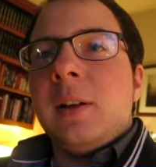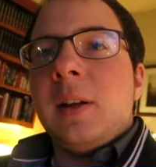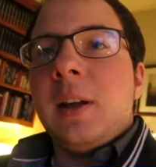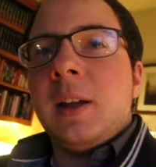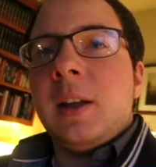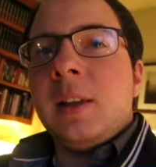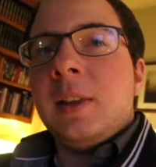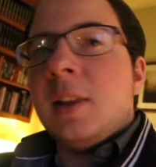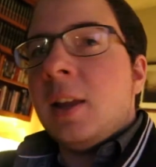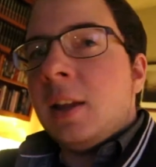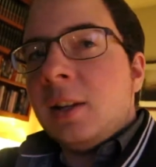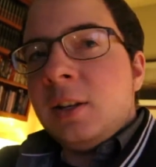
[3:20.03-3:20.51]

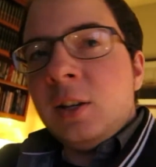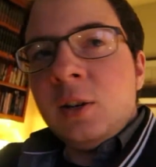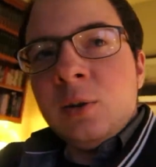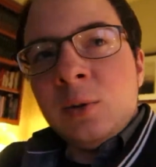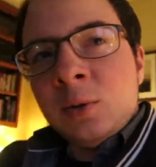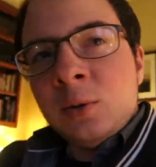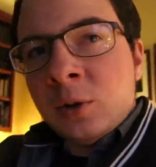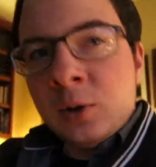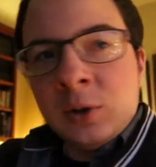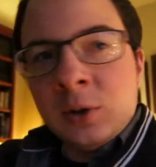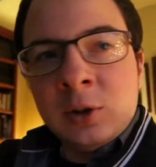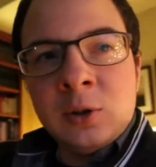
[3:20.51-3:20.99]
and then
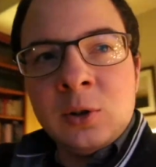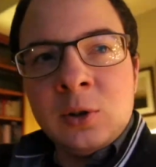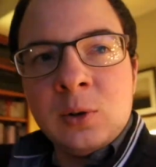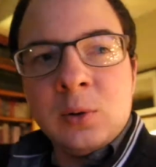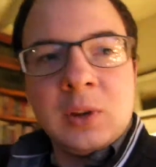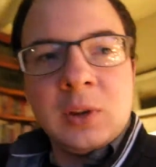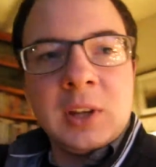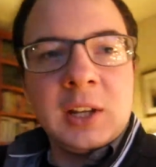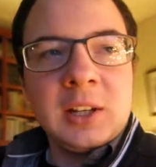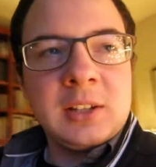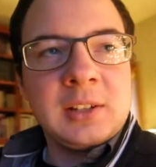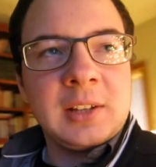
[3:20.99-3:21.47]
you
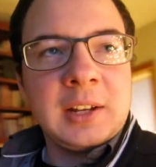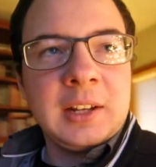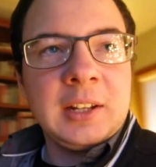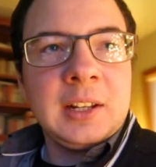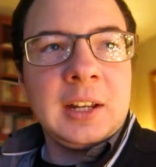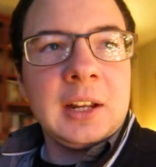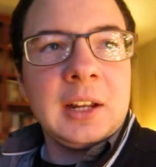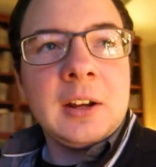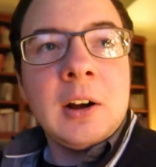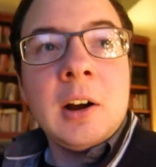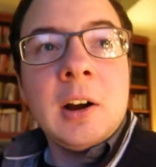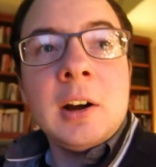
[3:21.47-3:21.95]
do things
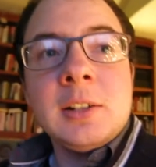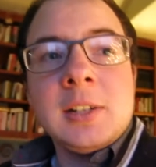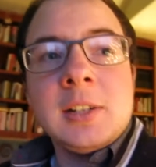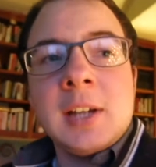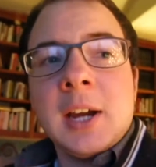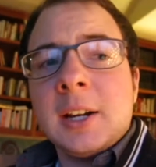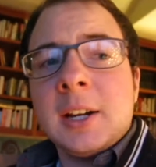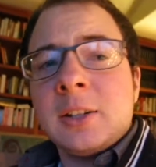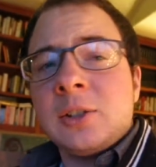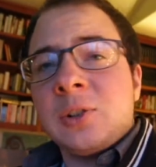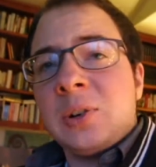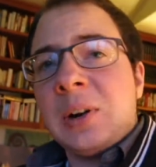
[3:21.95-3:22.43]
like get
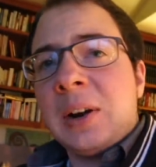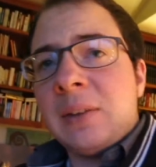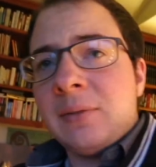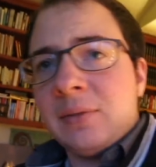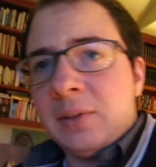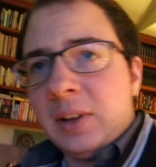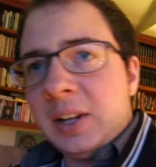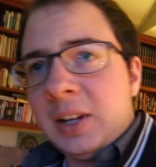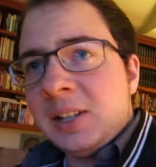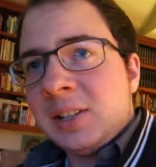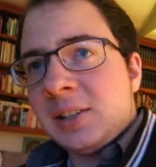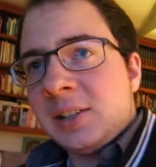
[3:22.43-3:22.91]
contacts or have
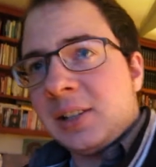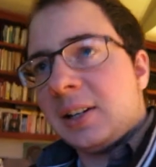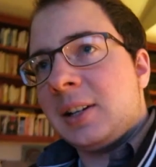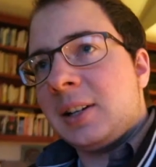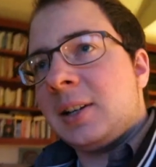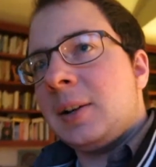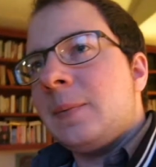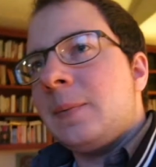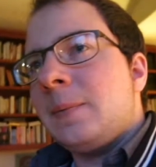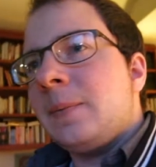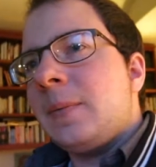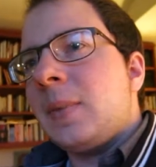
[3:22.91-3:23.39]

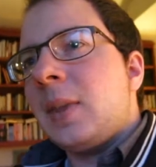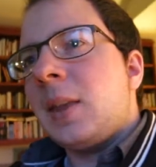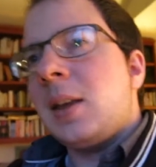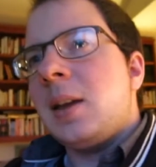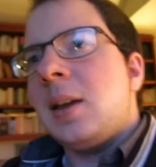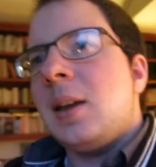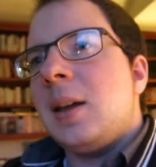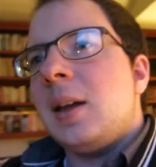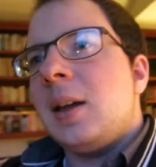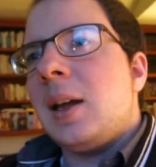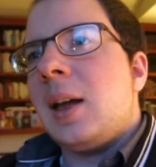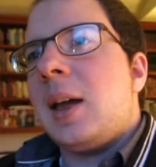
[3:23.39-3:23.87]
LASIK.
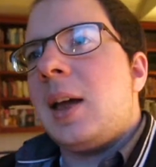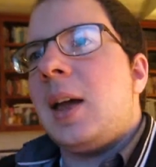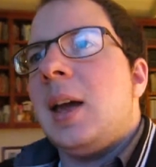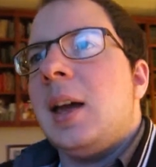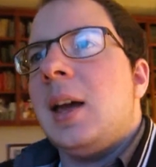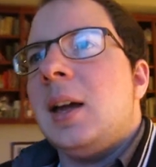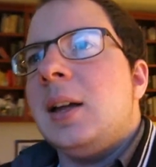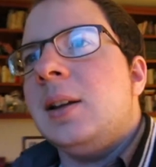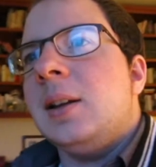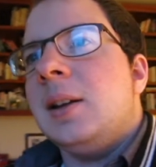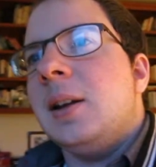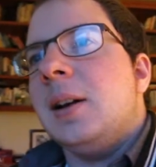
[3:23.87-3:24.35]

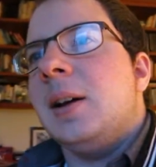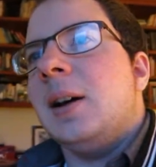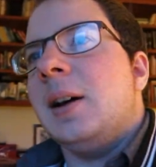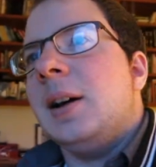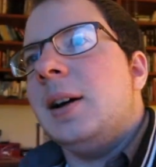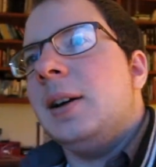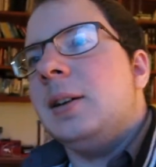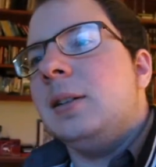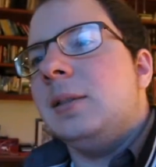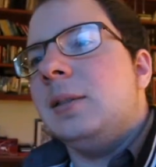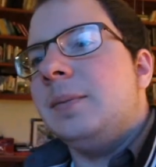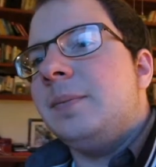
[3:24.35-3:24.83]
And,
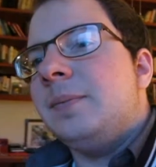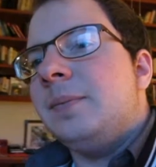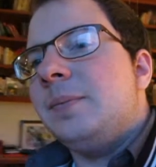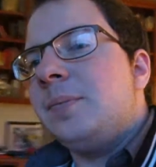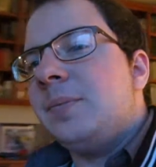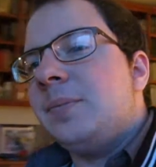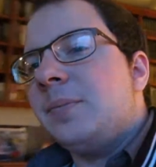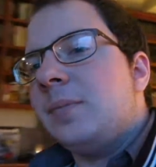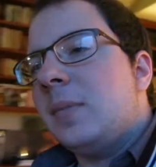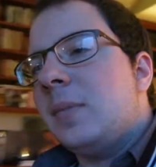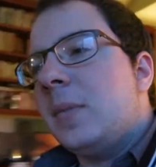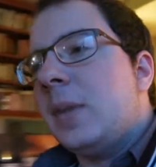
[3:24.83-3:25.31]
uh,
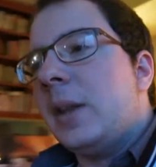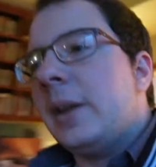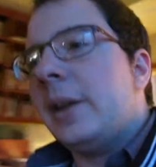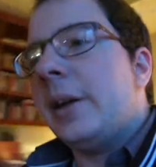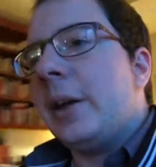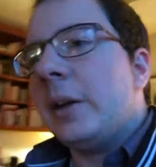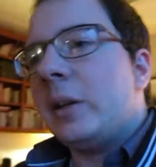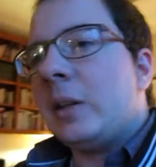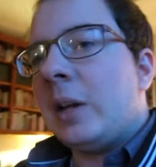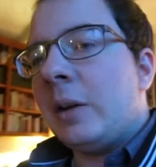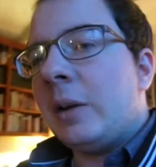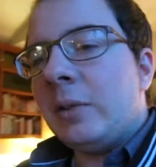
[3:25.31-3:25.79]

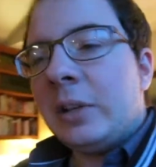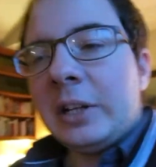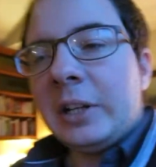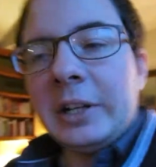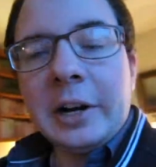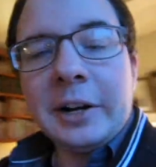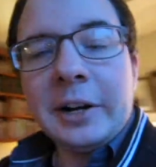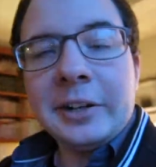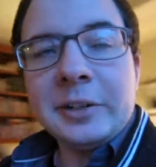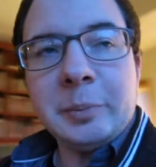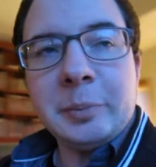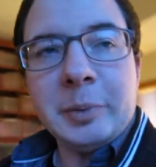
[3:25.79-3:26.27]
definitely
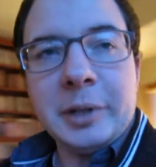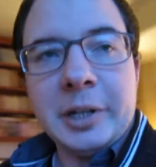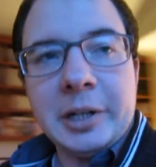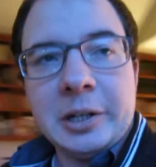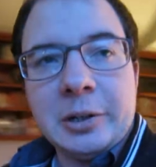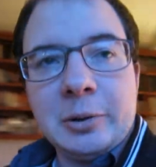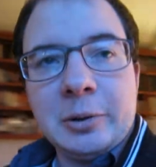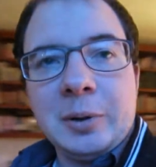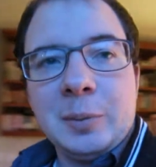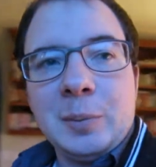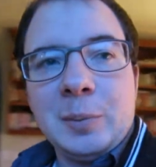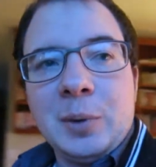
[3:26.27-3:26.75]

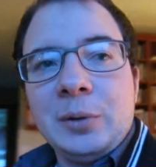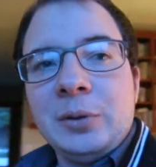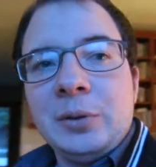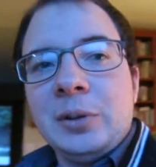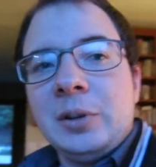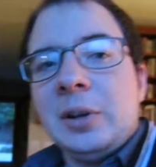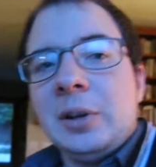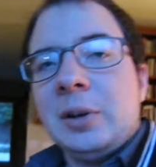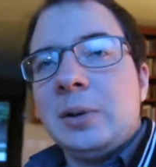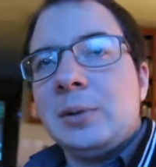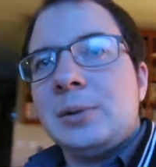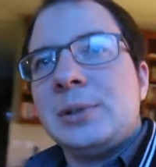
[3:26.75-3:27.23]
contemplated doing both
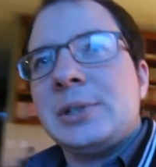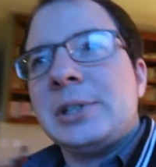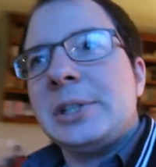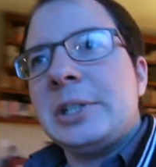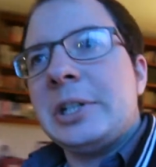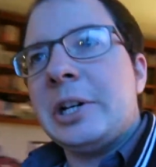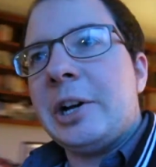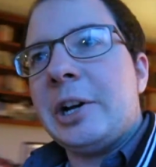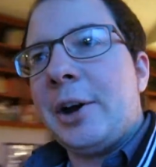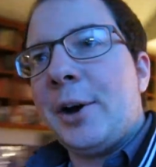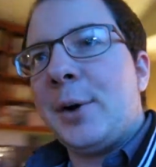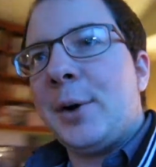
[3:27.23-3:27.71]
of
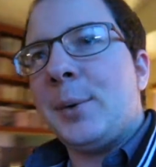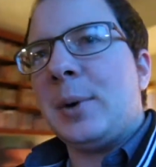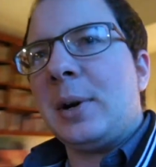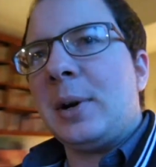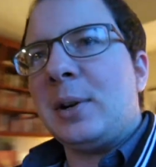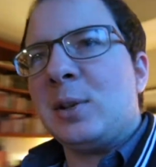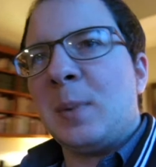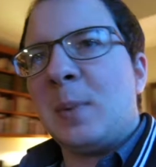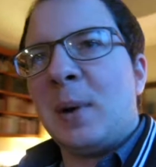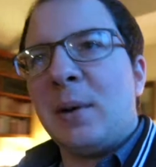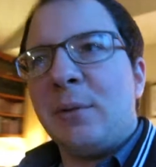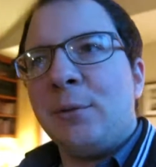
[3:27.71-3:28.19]
those. Uh, when I
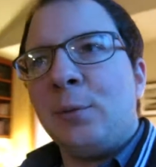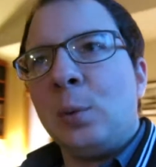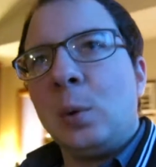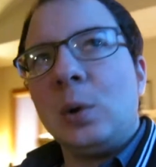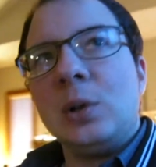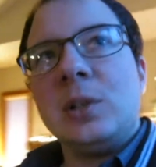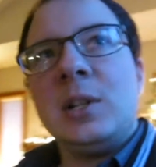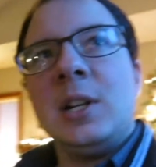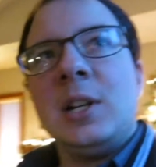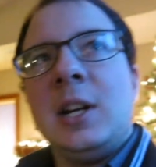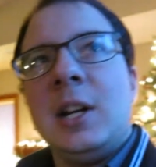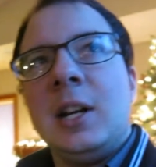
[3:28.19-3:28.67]
was about
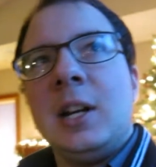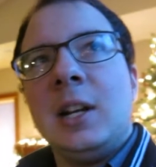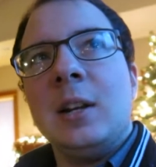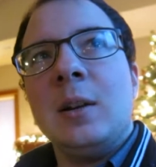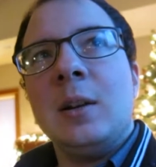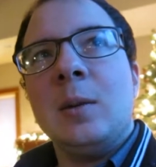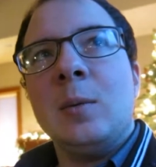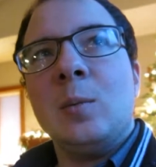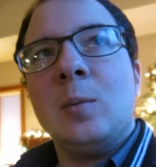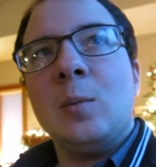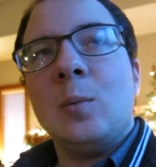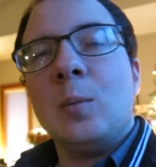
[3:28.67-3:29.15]

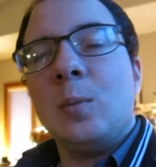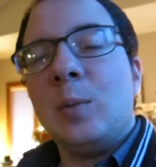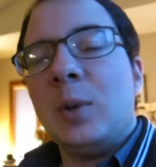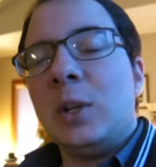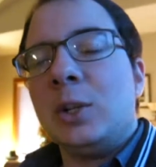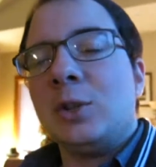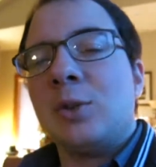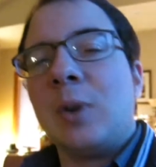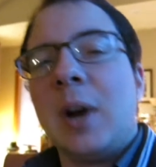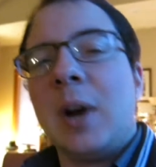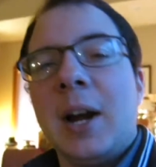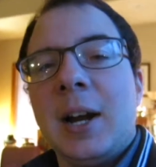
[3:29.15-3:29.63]
14,
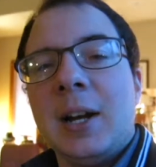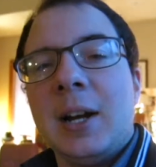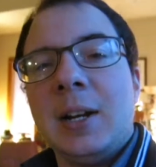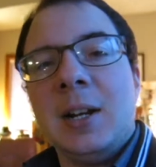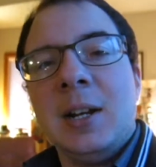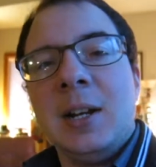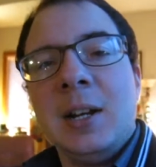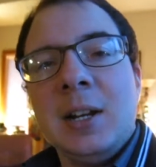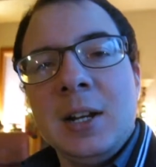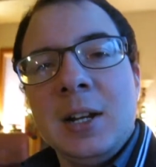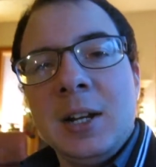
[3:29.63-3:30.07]
we tried